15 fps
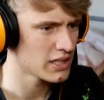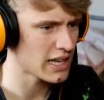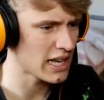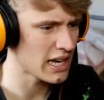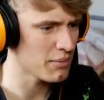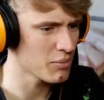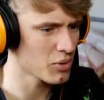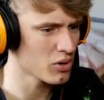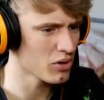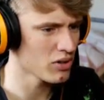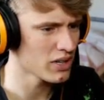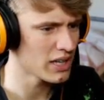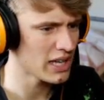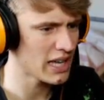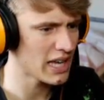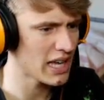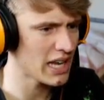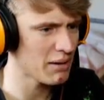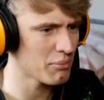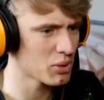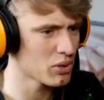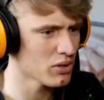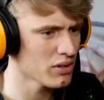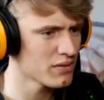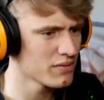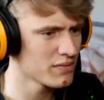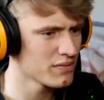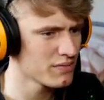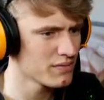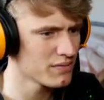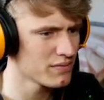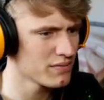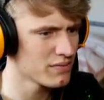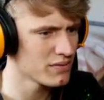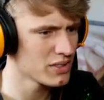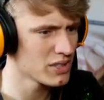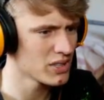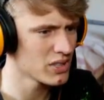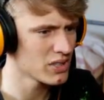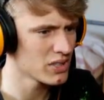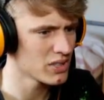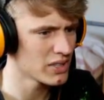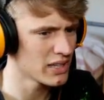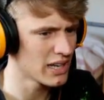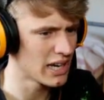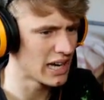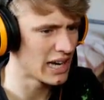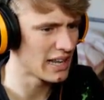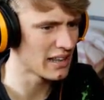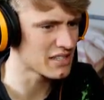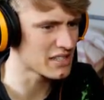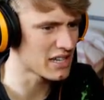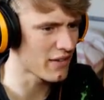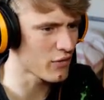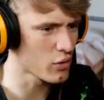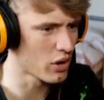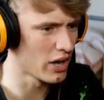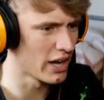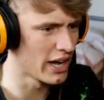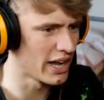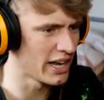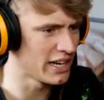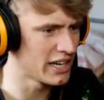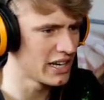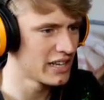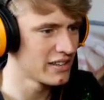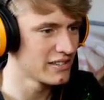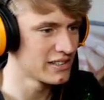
Any more? Any more? There's another one.